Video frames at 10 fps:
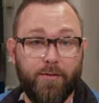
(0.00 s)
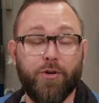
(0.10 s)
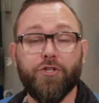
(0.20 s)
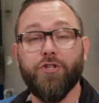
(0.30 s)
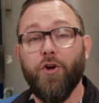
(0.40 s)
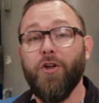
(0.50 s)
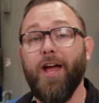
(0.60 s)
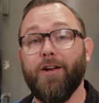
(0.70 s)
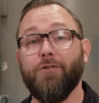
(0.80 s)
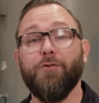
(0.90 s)
I'm going to show you
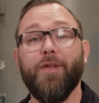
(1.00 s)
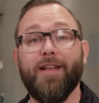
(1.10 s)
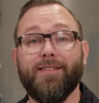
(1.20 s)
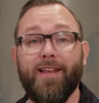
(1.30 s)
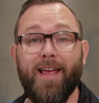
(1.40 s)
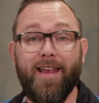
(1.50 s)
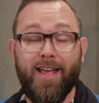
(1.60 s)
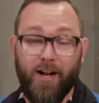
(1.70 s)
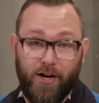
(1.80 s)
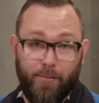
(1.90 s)
how to do that today,
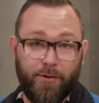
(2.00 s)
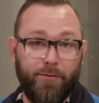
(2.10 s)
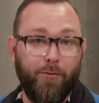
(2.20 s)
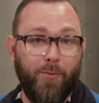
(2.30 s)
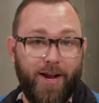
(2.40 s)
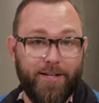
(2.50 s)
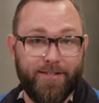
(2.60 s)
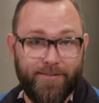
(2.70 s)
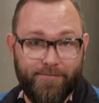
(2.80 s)
a couple different ways.